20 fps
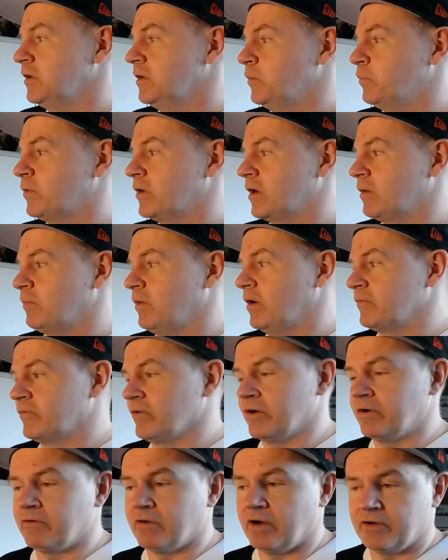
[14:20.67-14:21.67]
But I'm I'm
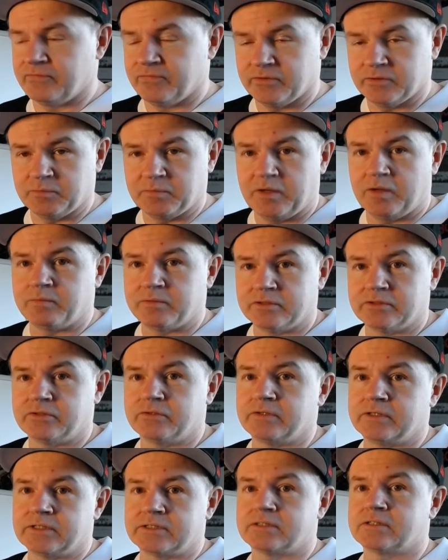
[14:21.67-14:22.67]
very grateful to be able to do
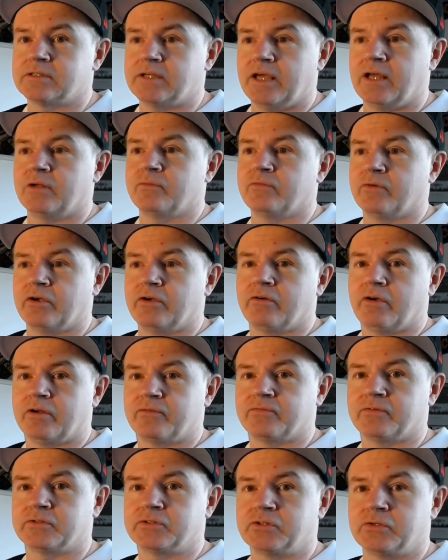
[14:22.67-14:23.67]
this, and I'm very
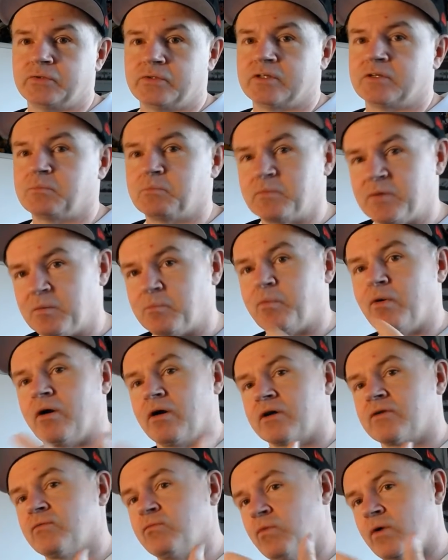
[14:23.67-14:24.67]
grateful too that that
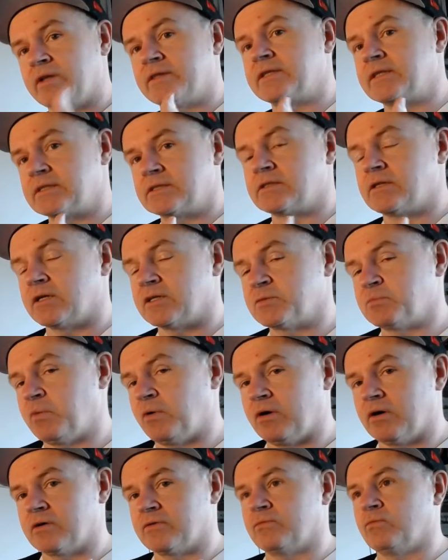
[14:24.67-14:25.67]
part of what this does,
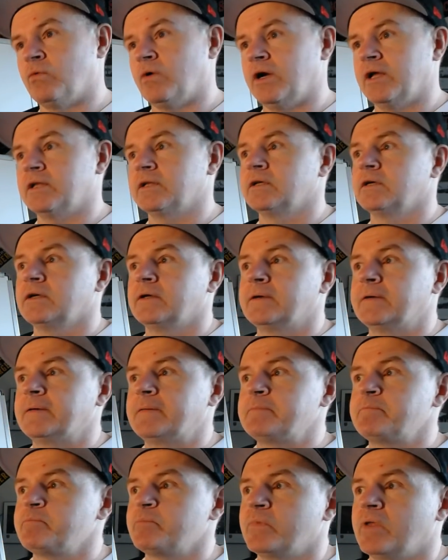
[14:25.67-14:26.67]
part of what
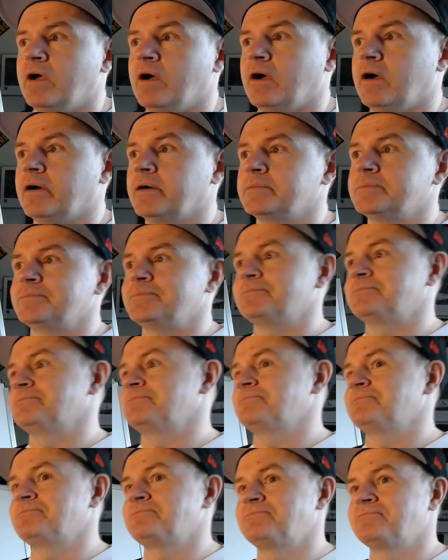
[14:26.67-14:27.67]
um
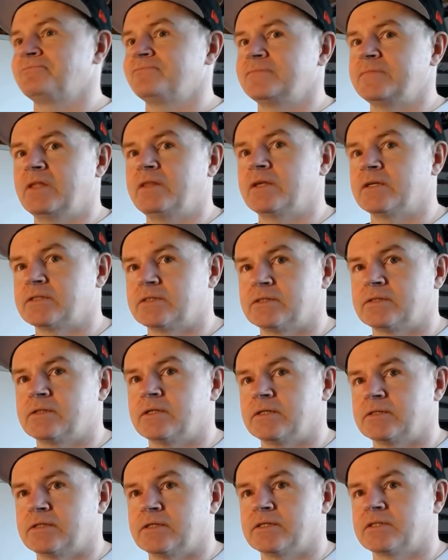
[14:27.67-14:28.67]
this
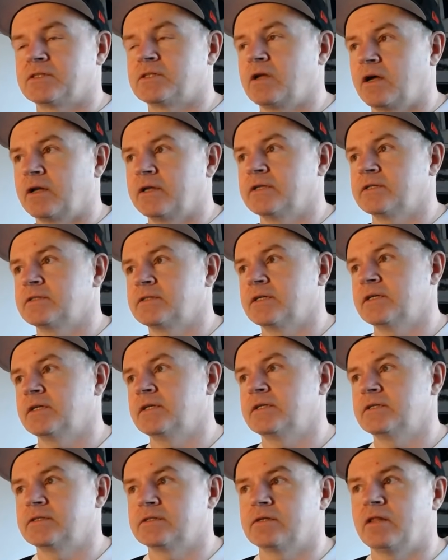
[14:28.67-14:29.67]
this has done is that it
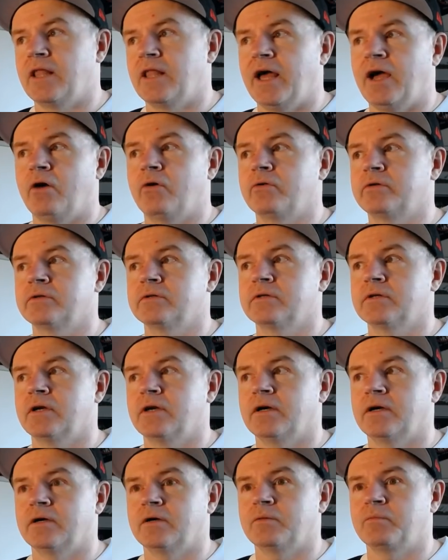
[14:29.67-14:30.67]
has allowed
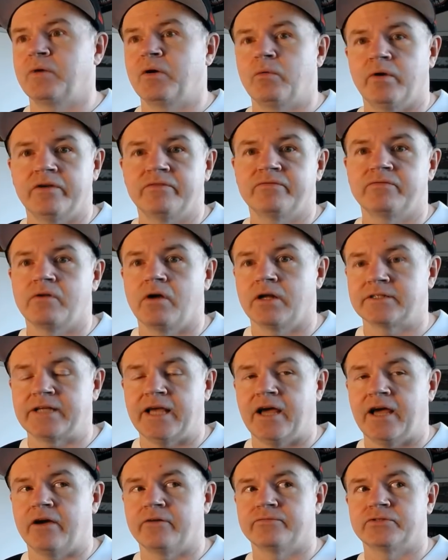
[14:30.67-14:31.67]
uh my wife not to
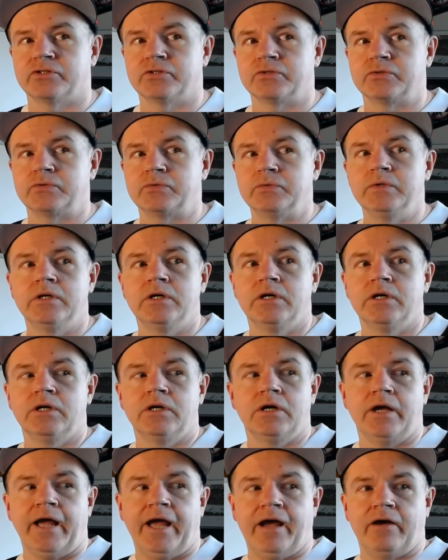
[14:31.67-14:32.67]
have to
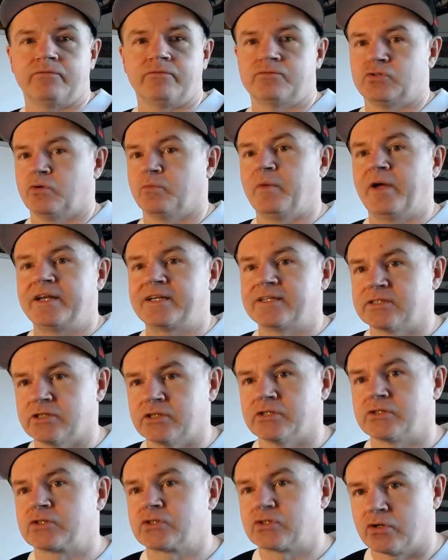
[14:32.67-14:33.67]
have tremendous
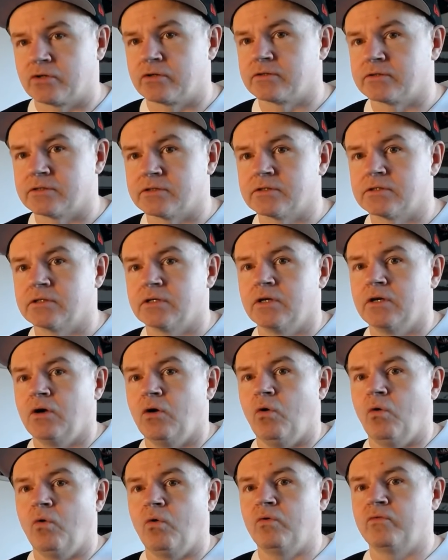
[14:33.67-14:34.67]
concerns
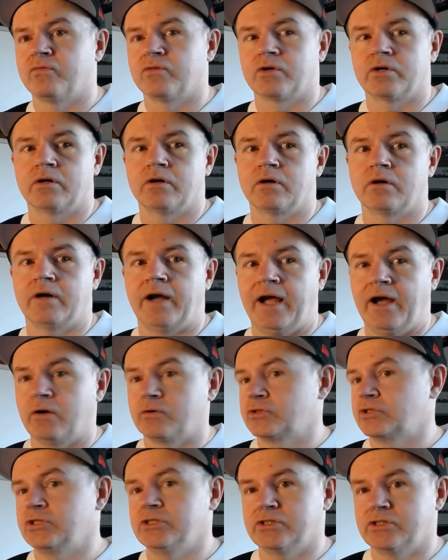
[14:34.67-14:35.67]
over how
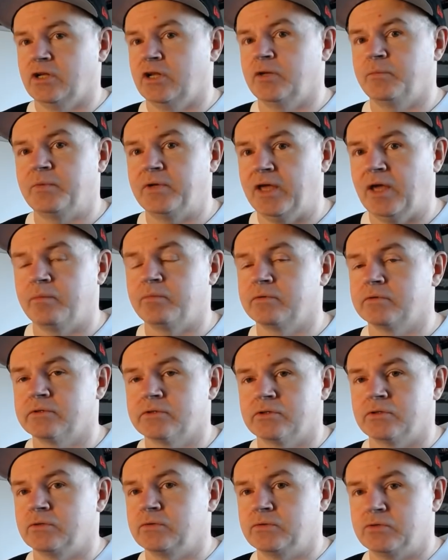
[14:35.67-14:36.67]
she's going to be able
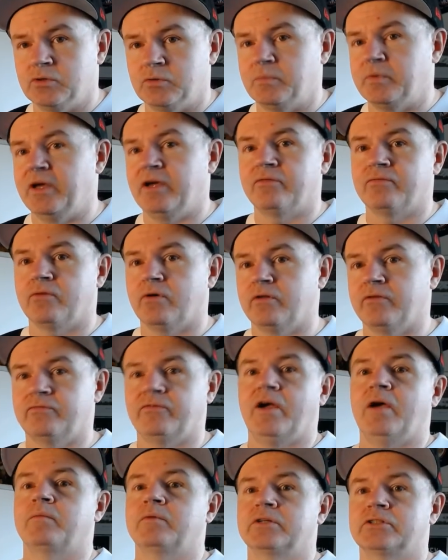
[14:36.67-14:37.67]
to to pay for all the
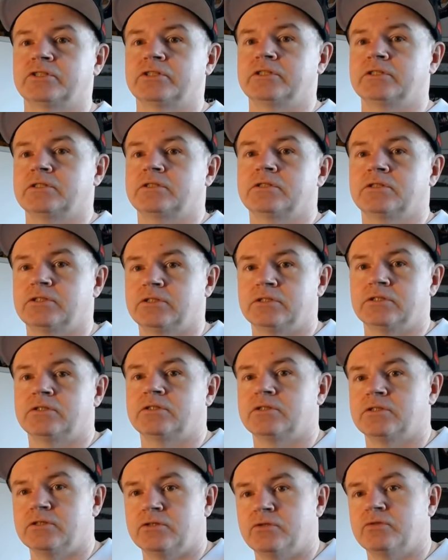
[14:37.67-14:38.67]
fabric she's she's
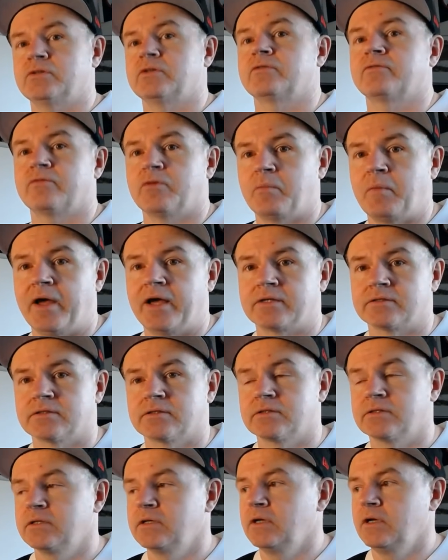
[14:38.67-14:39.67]
she's using for
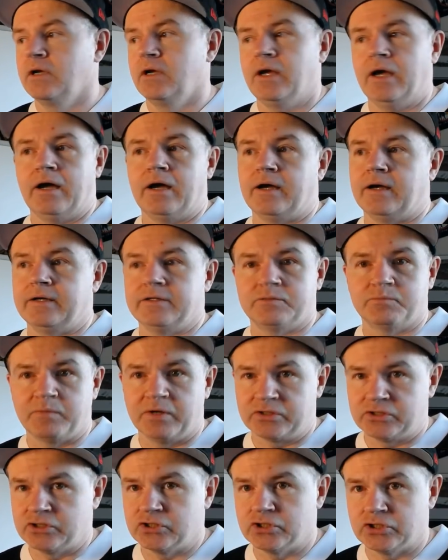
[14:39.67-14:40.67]
masks. Uh, as
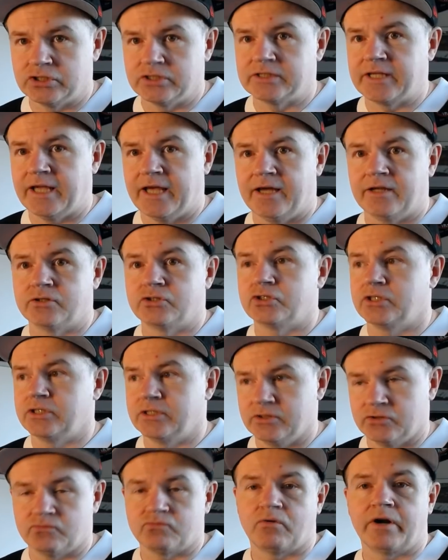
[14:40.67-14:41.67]
much as she's had, she
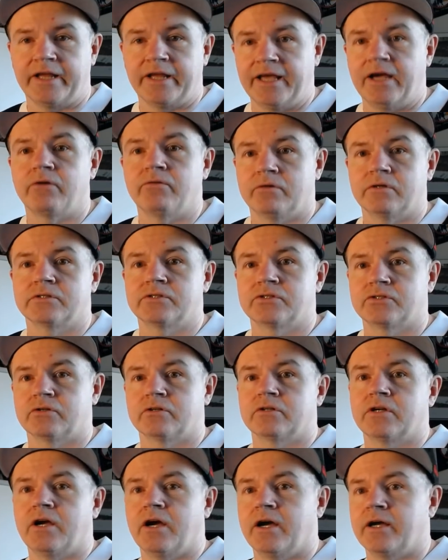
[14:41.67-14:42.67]
is running out on
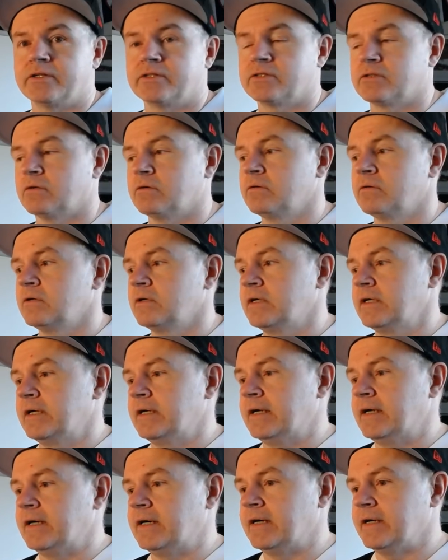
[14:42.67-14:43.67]
certain kinds. So
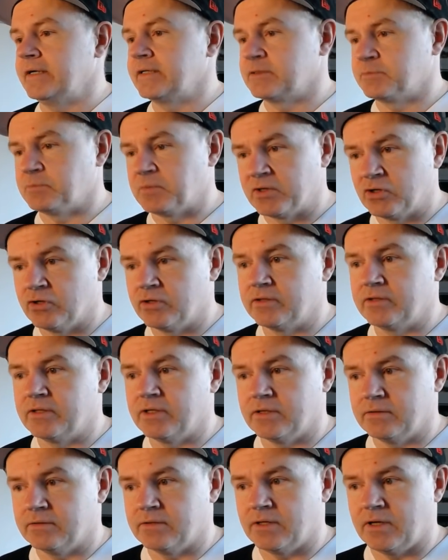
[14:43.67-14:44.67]
uh, it's been good
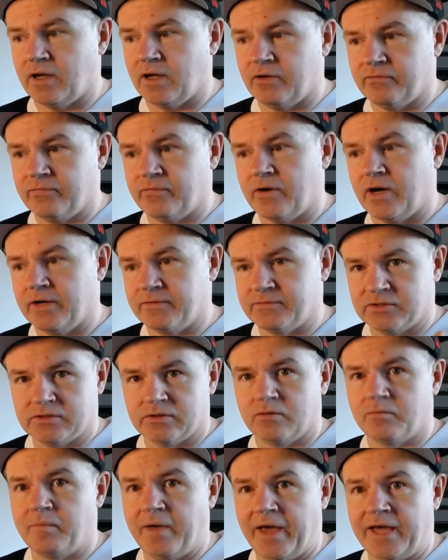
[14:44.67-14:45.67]
that that I've I've
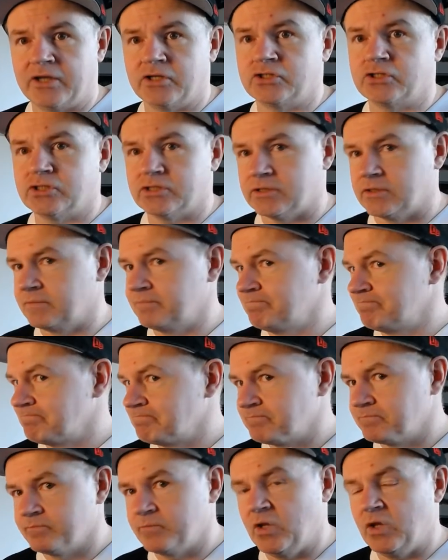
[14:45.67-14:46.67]
still managed to,
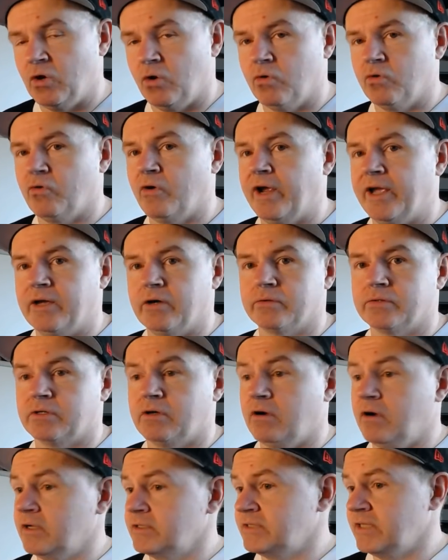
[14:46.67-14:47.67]
you know, crank out the
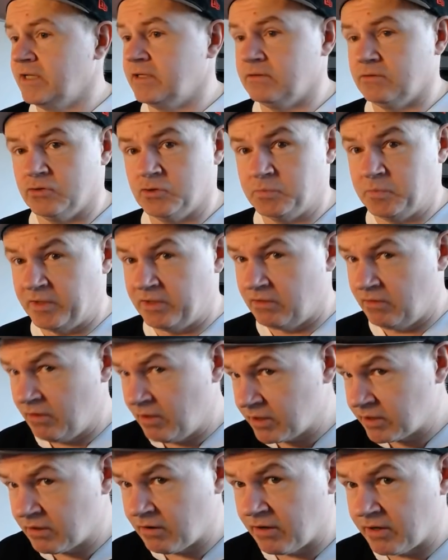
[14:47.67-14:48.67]
content. There's been a
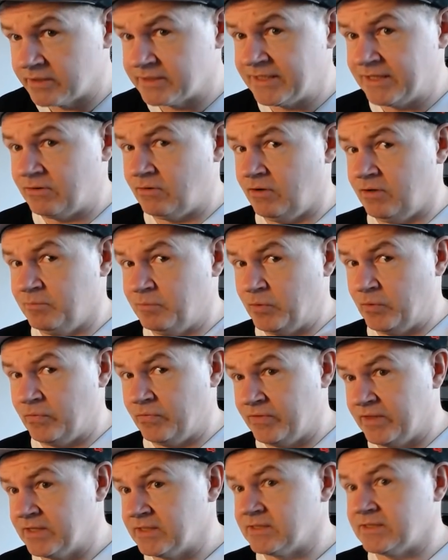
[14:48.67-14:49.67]
lot of content on both
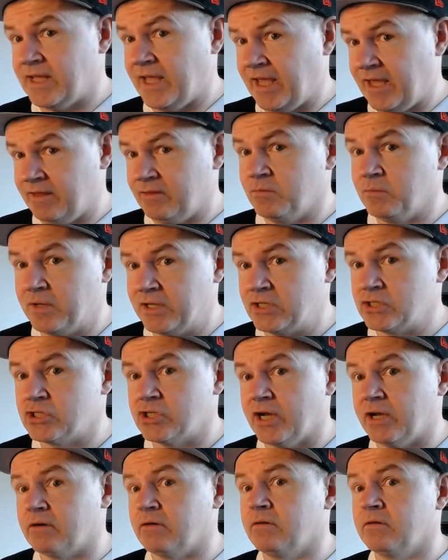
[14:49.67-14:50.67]
this and the main
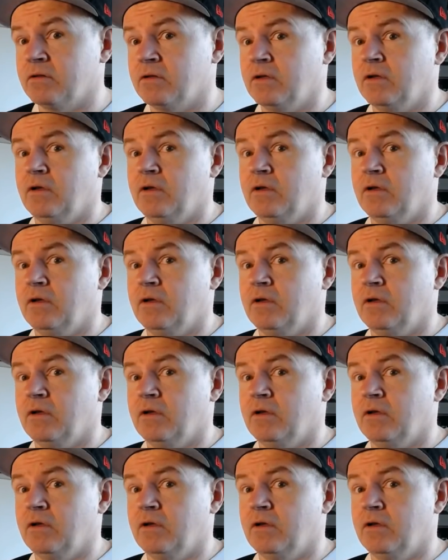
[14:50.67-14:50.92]
channel.